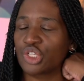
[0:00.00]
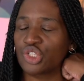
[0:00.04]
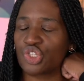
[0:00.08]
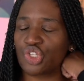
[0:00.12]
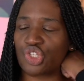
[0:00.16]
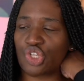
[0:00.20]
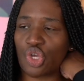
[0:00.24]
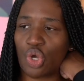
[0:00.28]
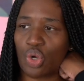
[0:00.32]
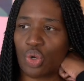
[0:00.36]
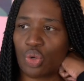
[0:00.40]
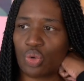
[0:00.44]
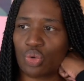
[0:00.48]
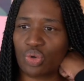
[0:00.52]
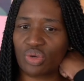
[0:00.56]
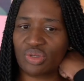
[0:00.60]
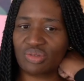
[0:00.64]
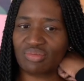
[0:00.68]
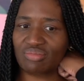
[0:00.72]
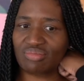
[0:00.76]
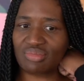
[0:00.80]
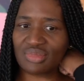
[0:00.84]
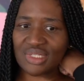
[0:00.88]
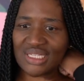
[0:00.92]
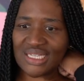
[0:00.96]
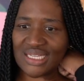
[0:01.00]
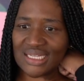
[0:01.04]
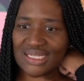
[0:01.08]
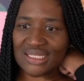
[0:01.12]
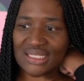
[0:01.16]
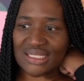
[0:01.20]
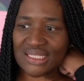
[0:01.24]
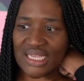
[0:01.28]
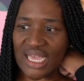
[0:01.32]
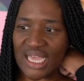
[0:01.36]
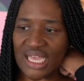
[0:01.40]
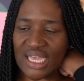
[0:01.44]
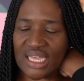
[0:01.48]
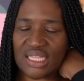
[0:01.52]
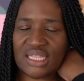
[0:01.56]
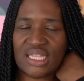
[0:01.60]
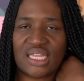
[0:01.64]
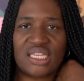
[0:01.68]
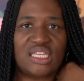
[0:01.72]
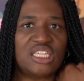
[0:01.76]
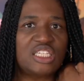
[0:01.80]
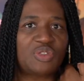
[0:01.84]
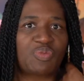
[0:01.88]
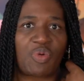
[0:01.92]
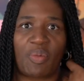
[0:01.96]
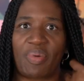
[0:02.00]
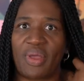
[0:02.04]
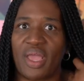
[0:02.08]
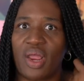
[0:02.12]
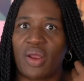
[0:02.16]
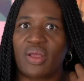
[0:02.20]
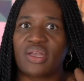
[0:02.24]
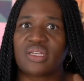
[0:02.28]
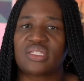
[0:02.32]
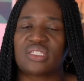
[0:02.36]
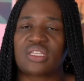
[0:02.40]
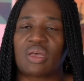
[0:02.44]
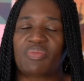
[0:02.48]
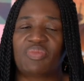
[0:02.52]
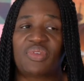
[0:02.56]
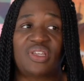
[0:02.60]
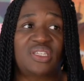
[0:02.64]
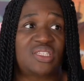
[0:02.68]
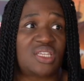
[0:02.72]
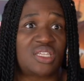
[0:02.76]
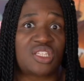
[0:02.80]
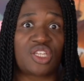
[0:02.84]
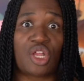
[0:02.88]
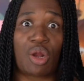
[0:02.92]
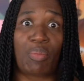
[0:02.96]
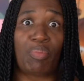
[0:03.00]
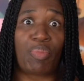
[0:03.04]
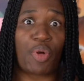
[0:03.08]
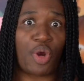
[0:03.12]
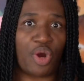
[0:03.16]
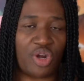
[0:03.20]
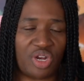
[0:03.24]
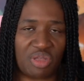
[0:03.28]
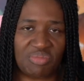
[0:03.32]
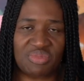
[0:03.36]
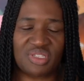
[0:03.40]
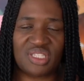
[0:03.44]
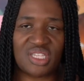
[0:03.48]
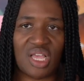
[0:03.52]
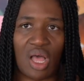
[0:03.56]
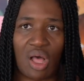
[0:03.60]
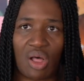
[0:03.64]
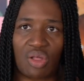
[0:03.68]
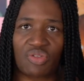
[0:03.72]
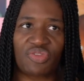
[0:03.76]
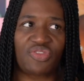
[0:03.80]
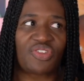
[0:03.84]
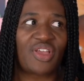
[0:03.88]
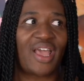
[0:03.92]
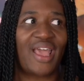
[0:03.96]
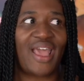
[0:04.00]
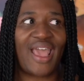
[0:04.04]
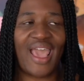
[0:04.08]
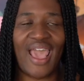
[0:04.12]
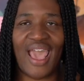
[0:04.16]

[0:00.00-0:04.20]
So he's saying that he's preparing something. he's going to burn himself.